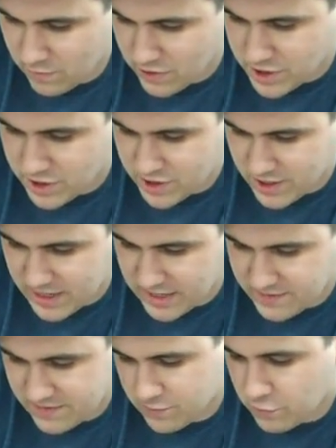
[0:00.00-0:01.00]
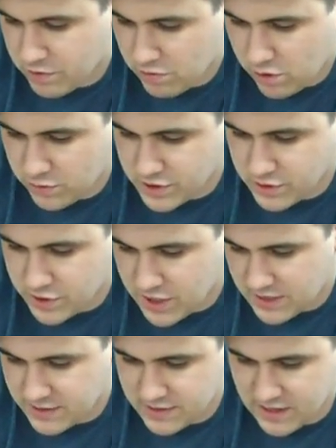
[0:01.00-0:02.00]
which I guess is a rerollable two
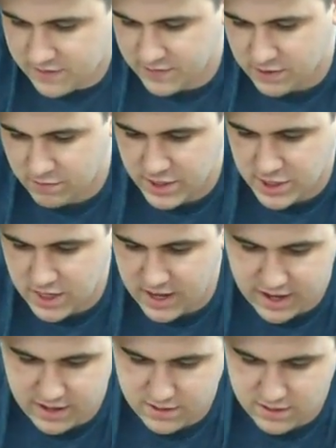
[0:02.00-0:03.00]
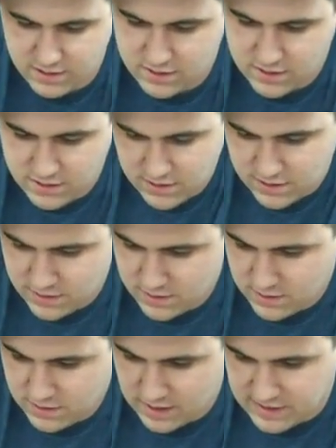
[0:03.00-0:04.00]
shots instead of a three shot.
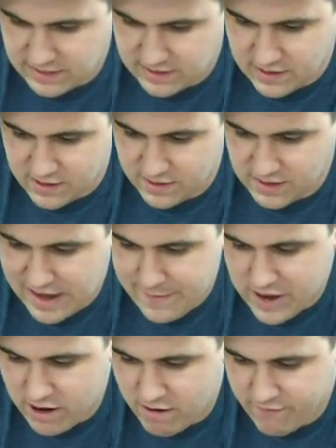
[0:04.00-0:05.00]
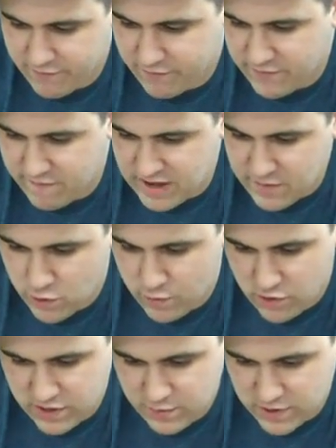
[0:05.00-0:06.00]
I think the, the Chimera for 15 more
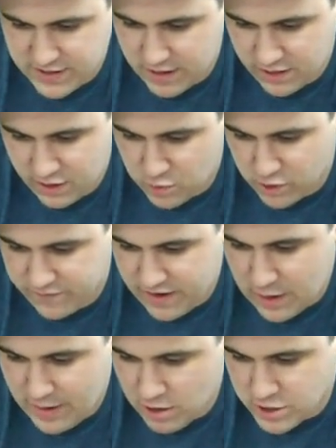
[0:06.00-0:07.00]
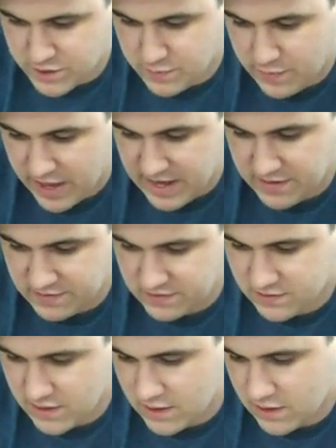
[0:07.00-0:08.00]
points puts out a little more firepower just
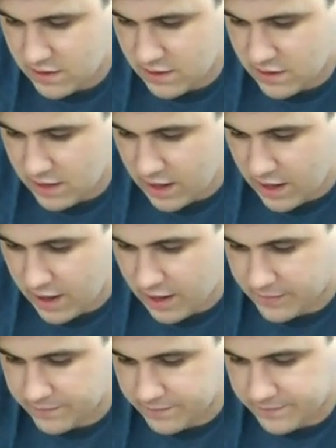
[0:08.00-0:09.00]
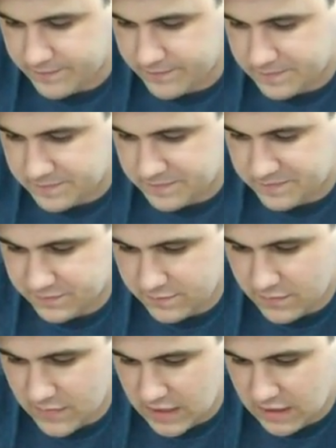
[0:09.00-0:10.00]
base. Um,
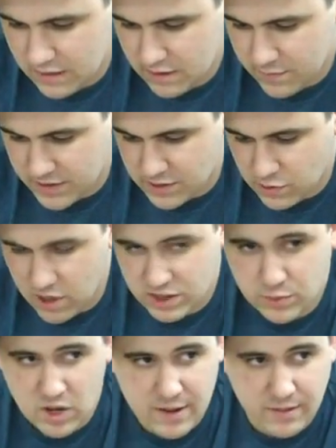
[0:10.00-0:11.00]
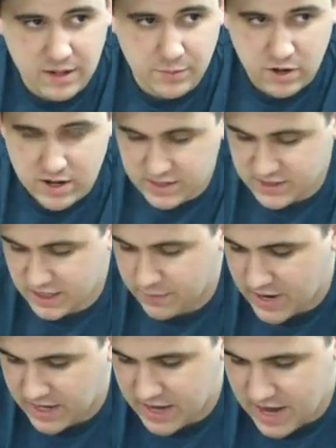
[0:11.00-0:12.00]
but the Taurox Prime can upgrade its
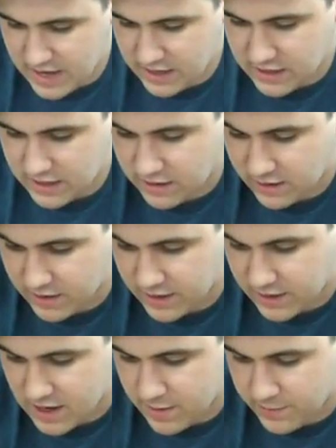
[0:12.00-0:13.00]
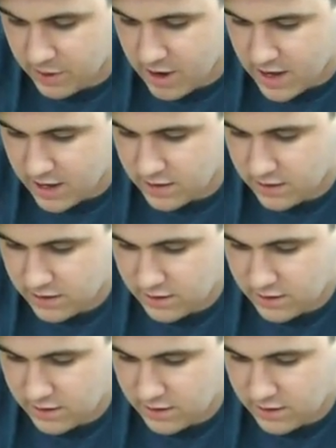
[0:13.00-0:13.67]
like main cannon. It, it can upgrade.